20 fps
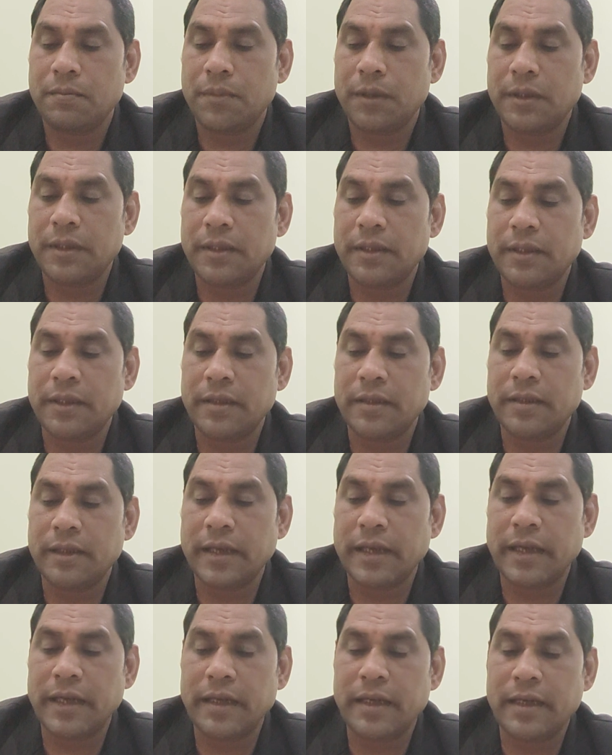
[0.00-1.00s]
possesses
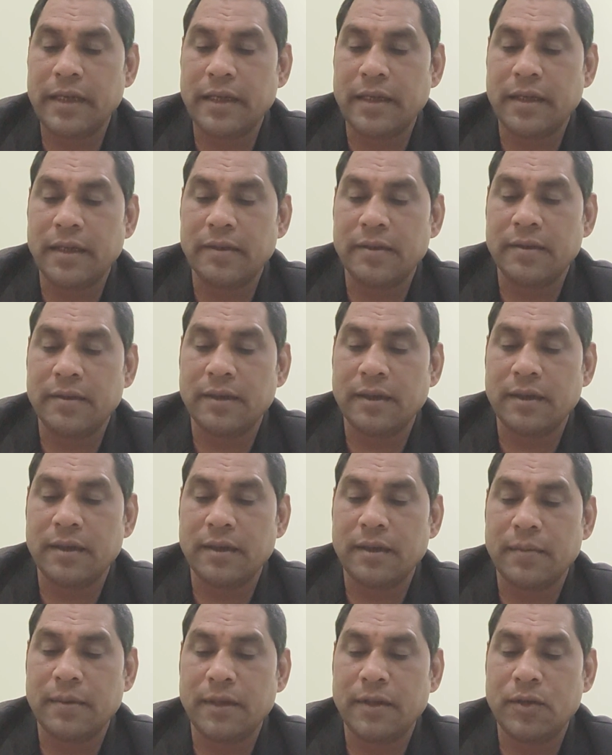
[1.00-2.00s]
land in
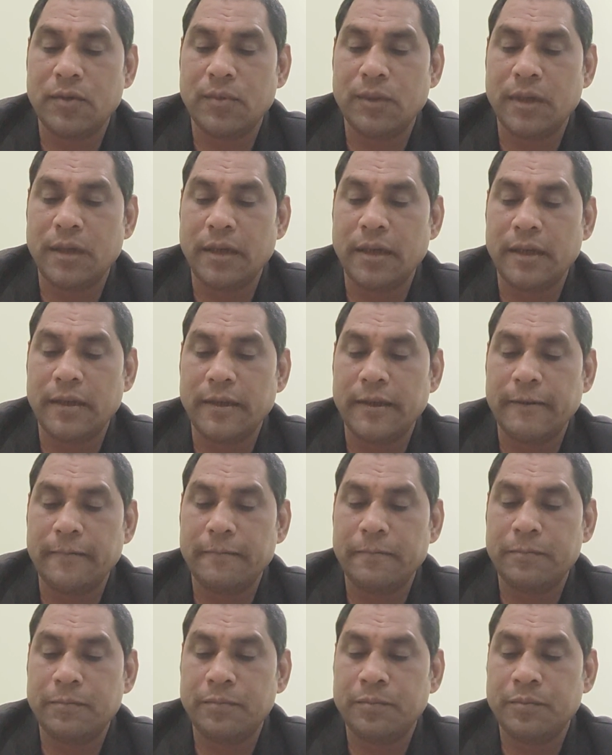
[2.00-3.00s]
concerned revenue village.
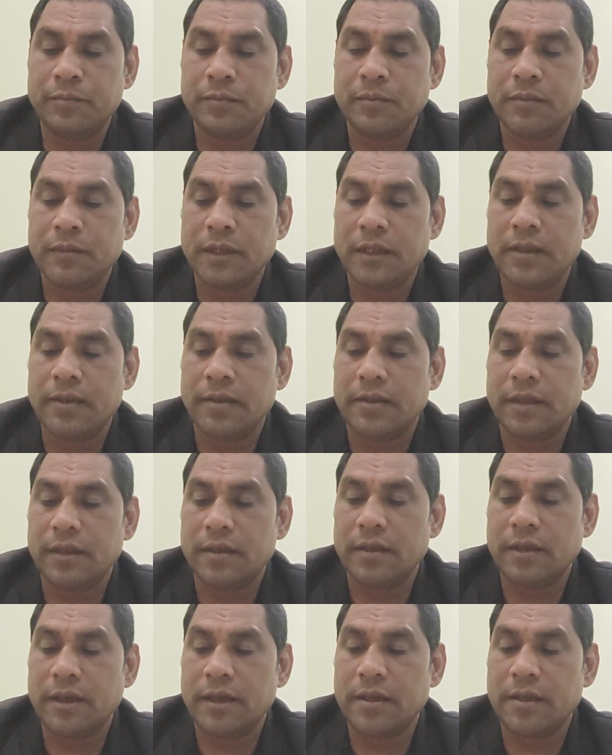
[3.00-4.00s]
In
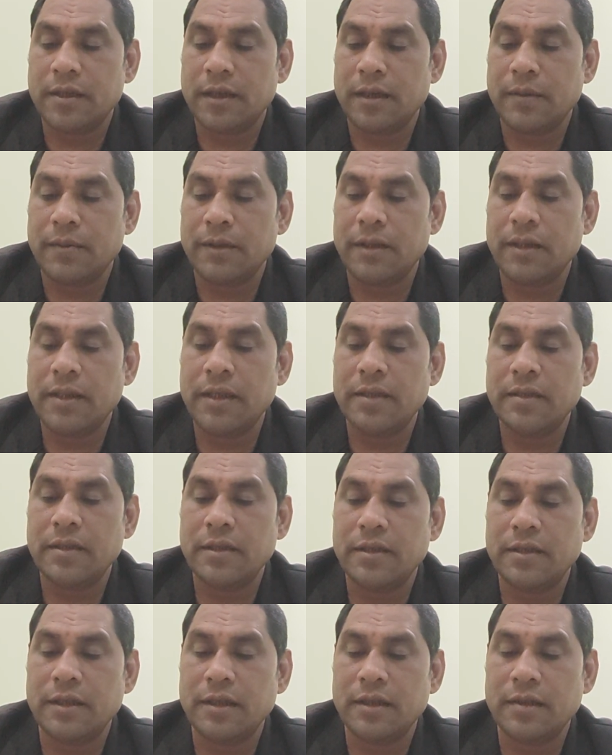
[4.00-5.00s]
such register, various
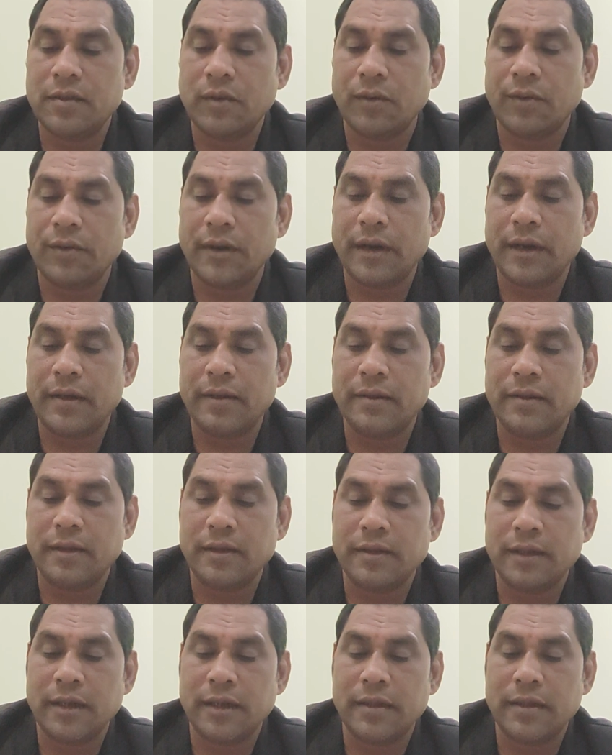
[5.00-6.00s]
details of land
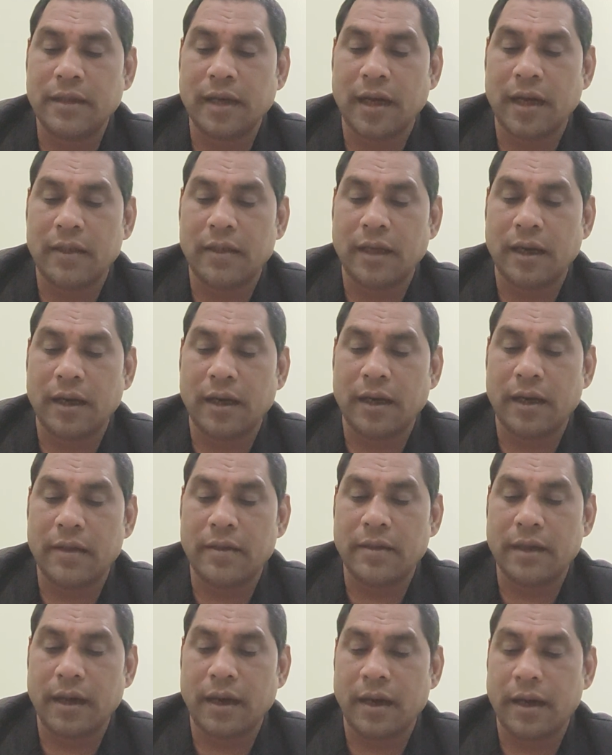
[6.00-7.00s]
such as khata,
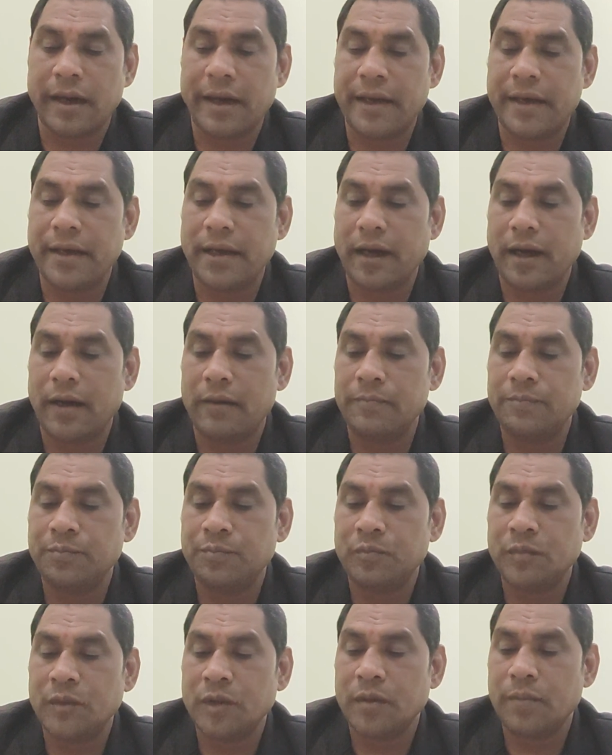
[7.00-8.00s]
khasra, area,
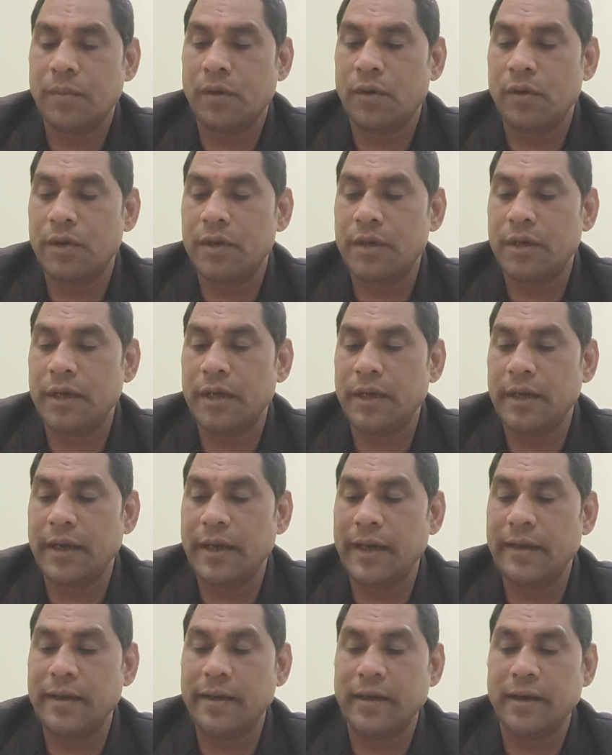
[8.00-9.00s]
boundary and
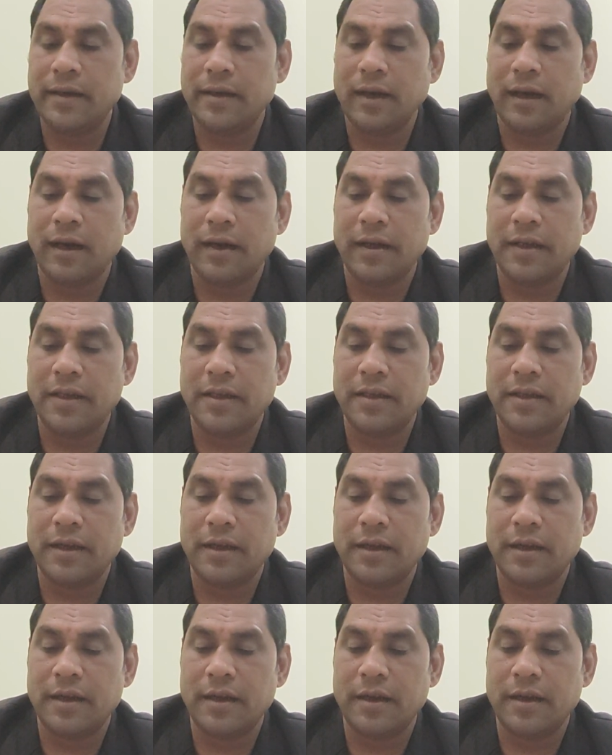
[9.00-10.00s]
land rent are
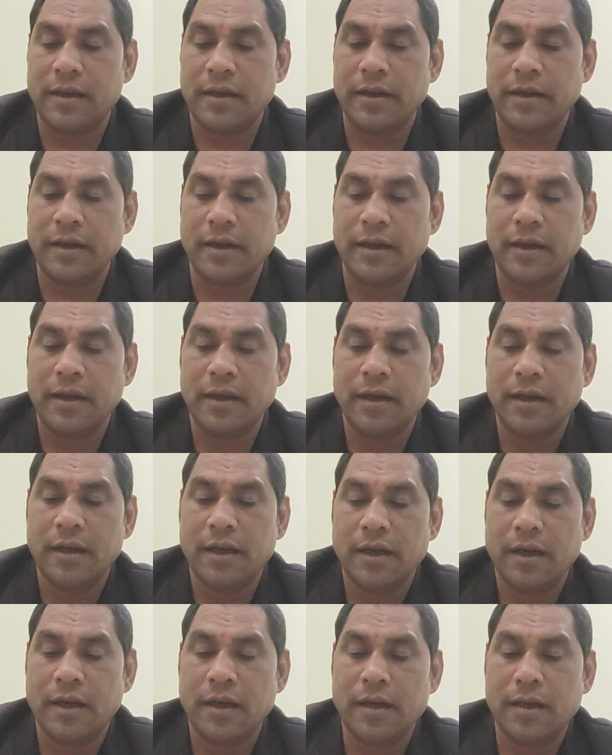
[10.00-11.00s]
entered and they
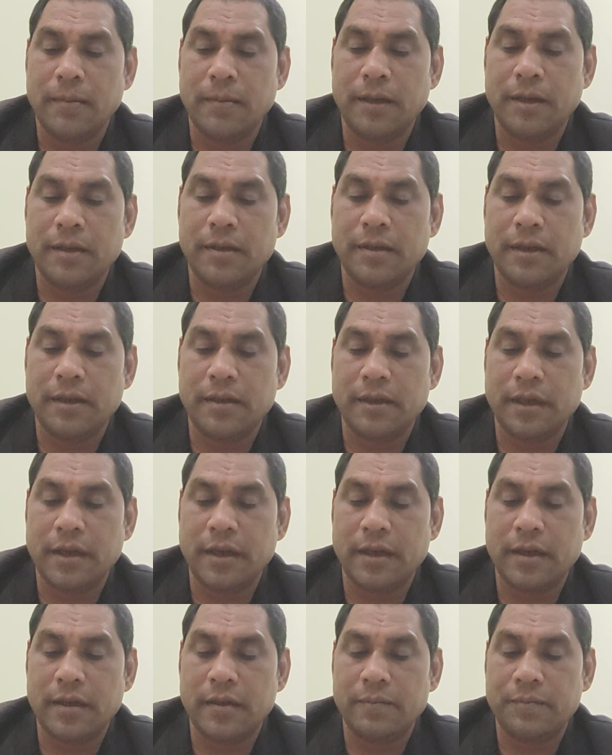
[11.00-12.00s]
cultivate such
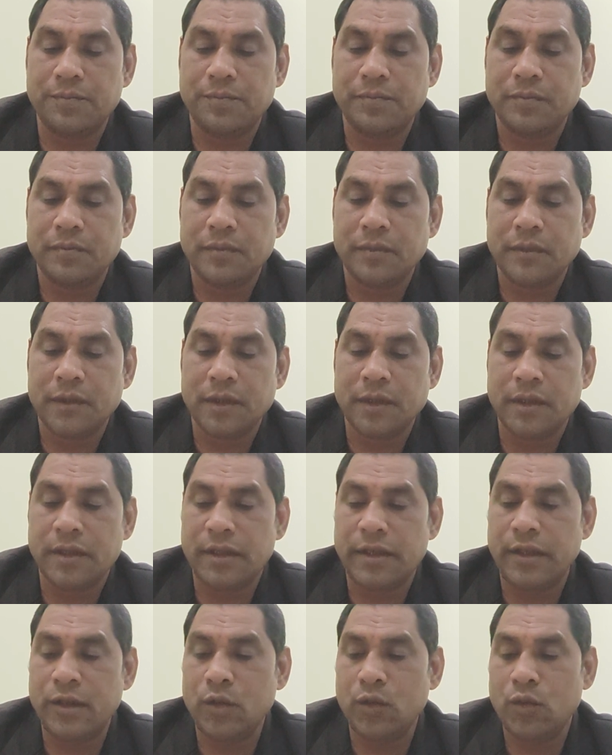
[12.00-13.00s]
land. In
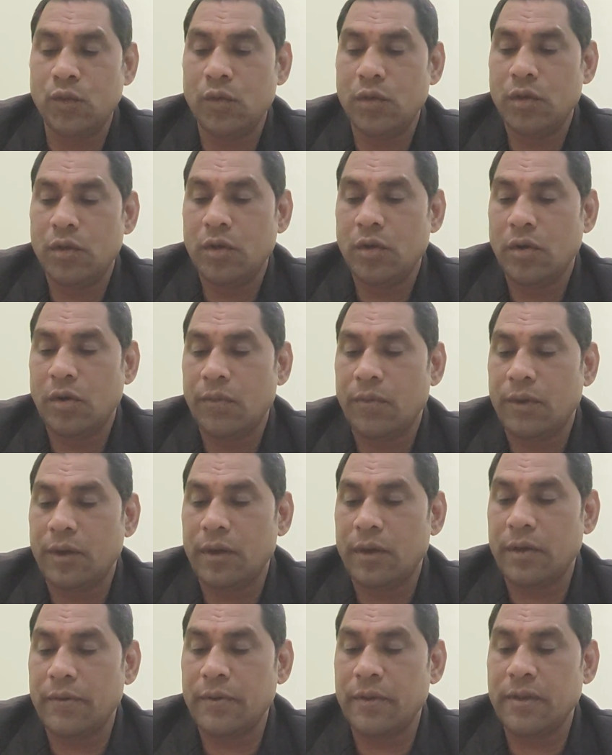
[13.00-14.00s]
lieu of
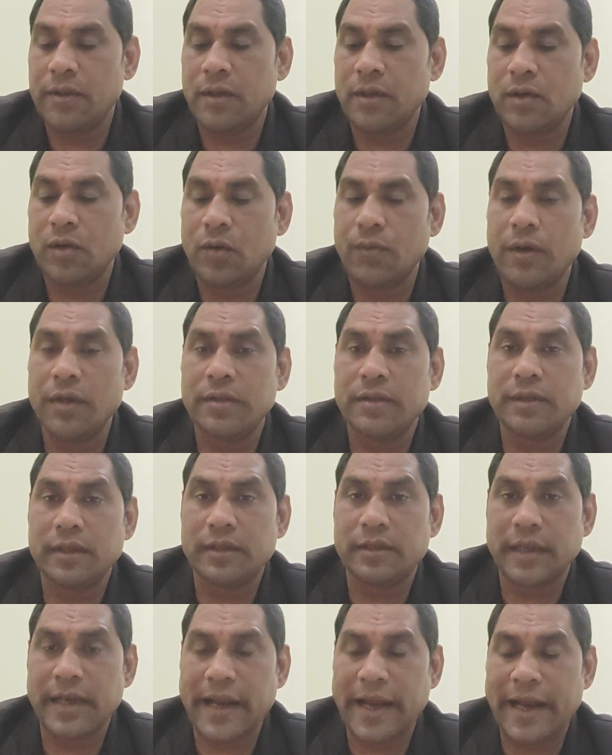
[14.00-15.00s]
cultivation over
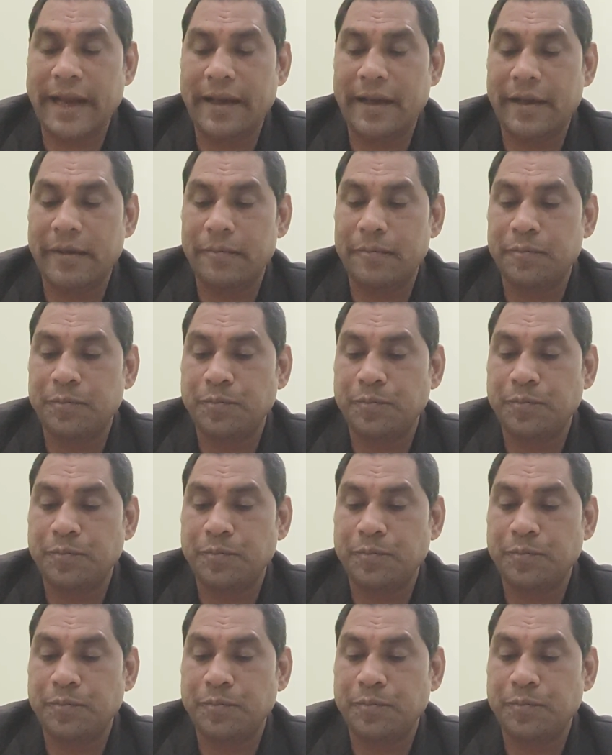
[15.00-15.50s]
such land,